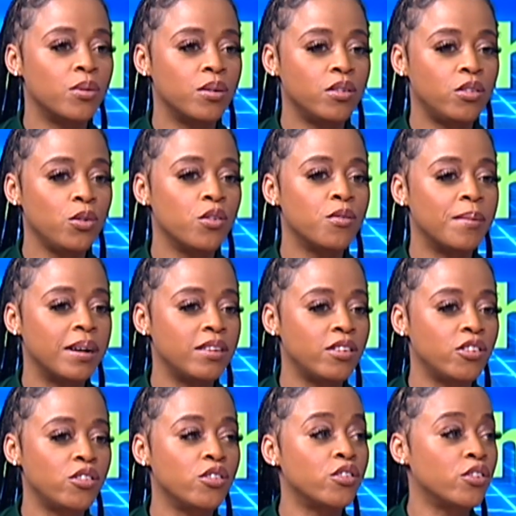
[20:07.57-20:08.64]
two of my
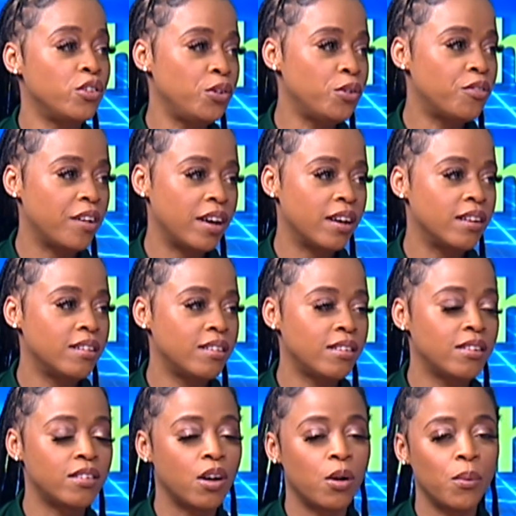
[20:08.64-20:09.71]
sisters are Duke
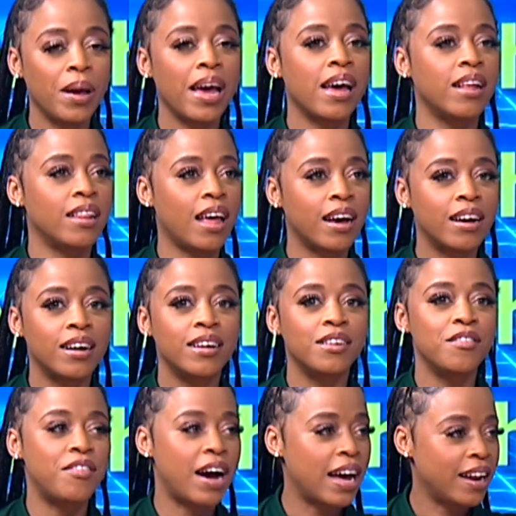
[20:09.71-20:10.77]
fans. So we had like a
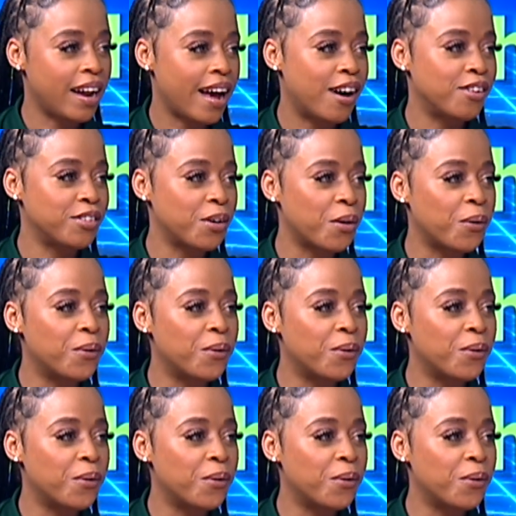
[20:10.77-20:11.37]
divided household.